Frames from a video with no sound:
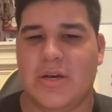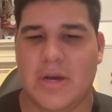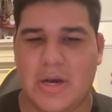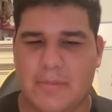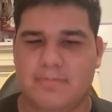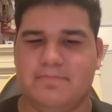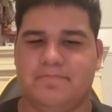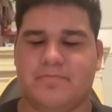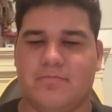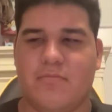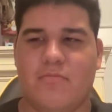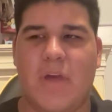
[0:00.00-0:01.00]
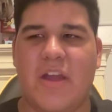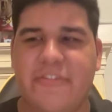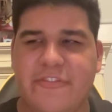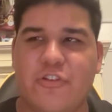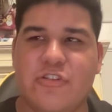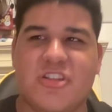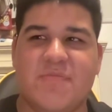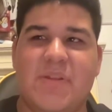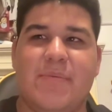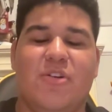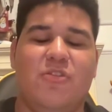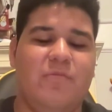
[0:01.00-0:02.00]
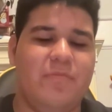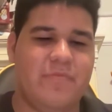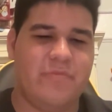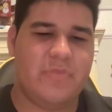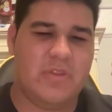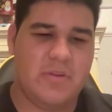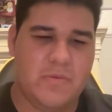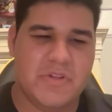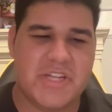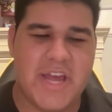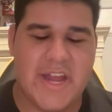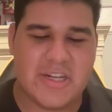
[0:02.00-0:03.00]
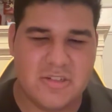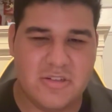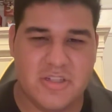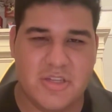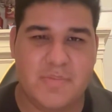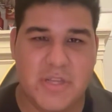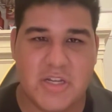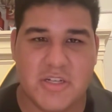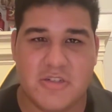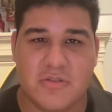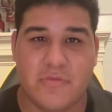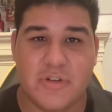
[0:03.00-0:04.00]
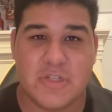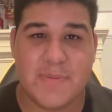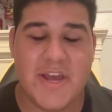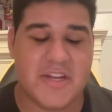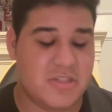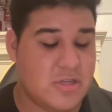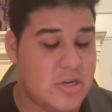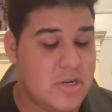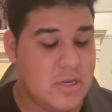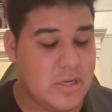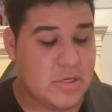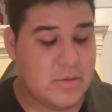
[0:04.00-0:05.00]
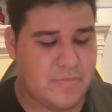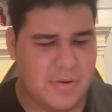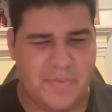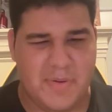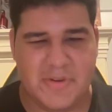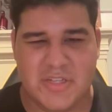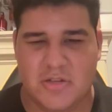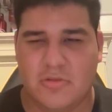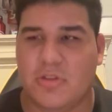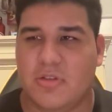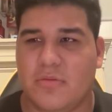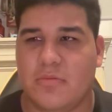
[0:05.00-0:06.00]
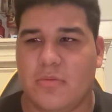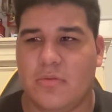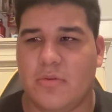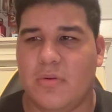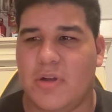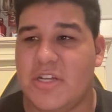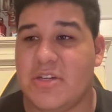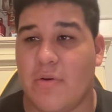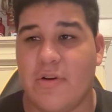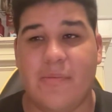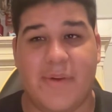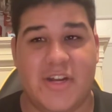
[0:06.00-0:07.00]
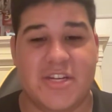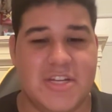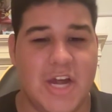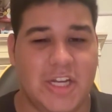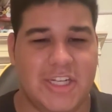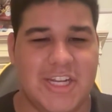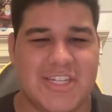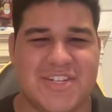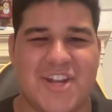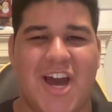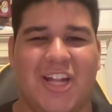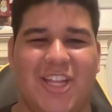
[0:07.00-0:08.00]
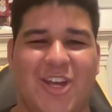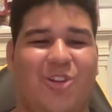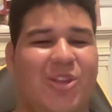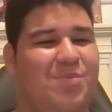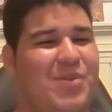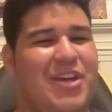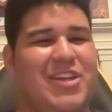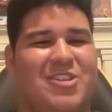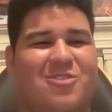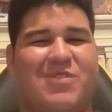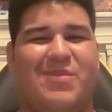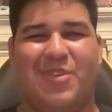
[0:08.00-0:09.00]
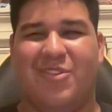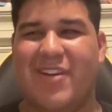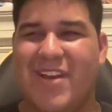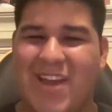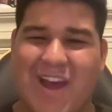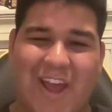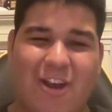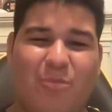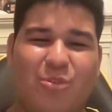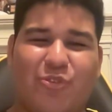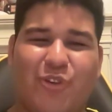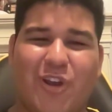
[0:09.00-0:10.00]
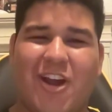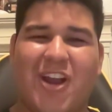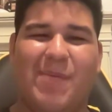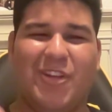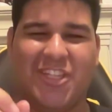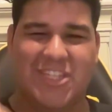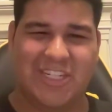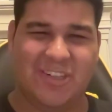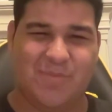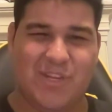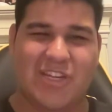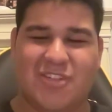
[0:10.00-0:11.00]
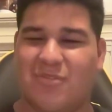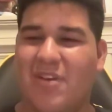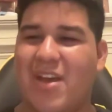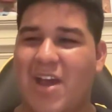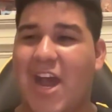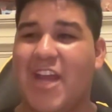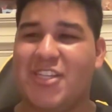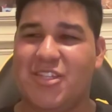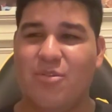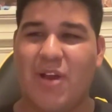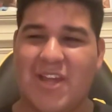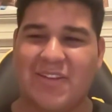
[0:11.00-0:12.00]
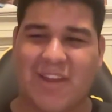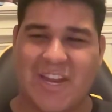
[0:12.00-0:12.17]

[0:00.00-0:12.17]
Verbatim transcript: Um my first amiibo was actually Pikachu for Smash pretty much the only. Well, he's oh, never mind. He's not. He's not the only Pikachu amiibo. I almost forgot about Detective Pikachu. I do have.